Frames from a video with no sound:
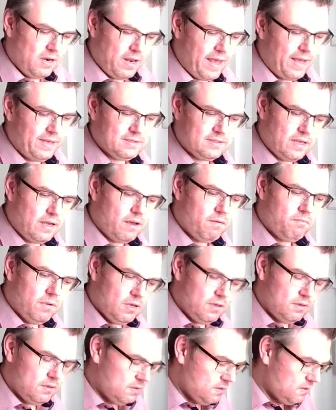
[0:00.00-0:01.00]
last time,
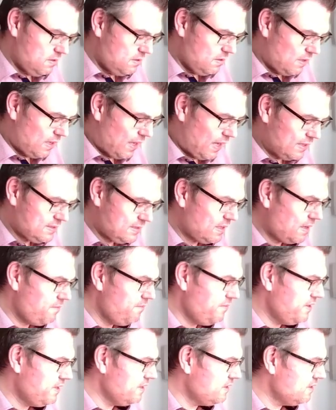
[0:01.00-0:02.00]
last time
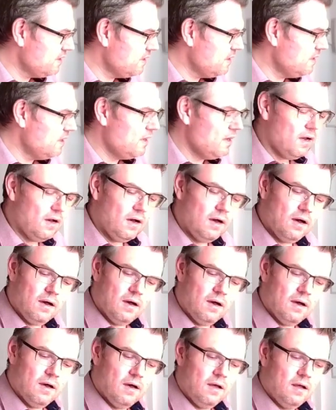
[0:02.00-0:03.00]
we did
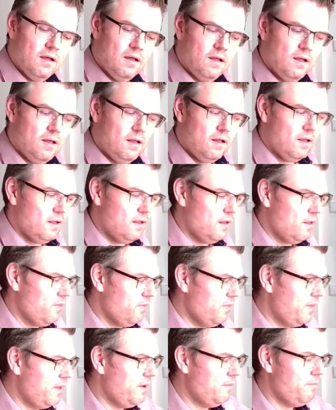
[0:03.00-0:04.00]
uh,
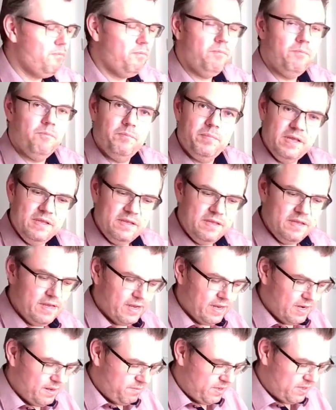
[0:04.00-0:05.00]
the PD
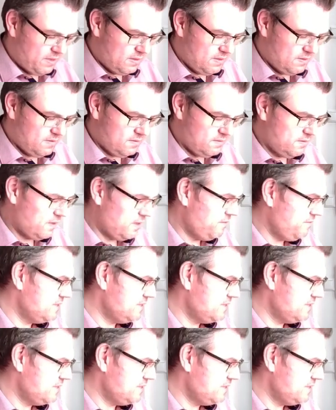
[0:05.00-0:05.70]
element and we